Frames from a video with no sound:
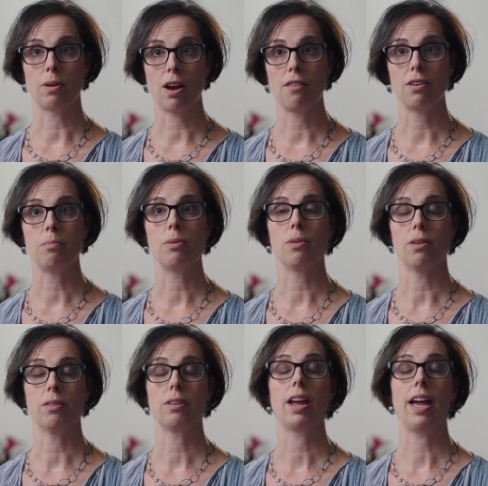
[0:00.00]
Recovery
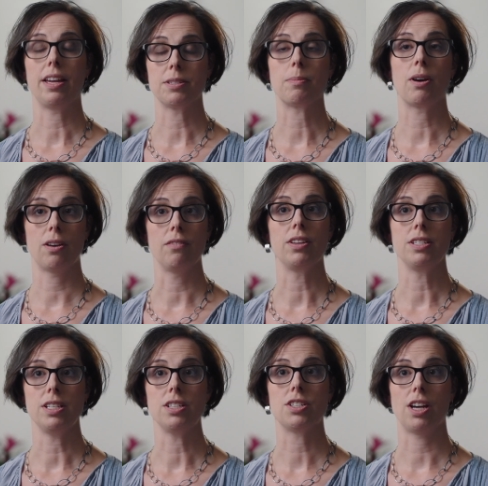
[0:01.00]
Port as part of
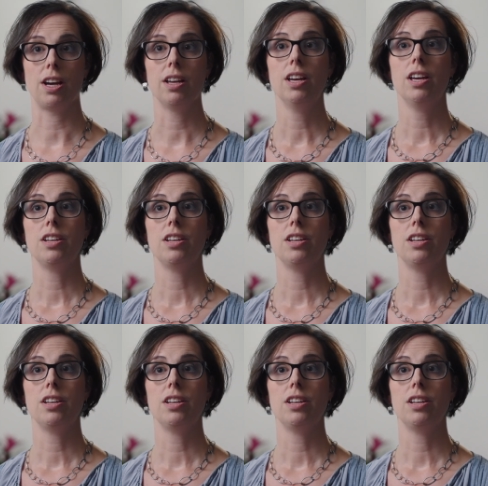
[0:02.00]
Indicia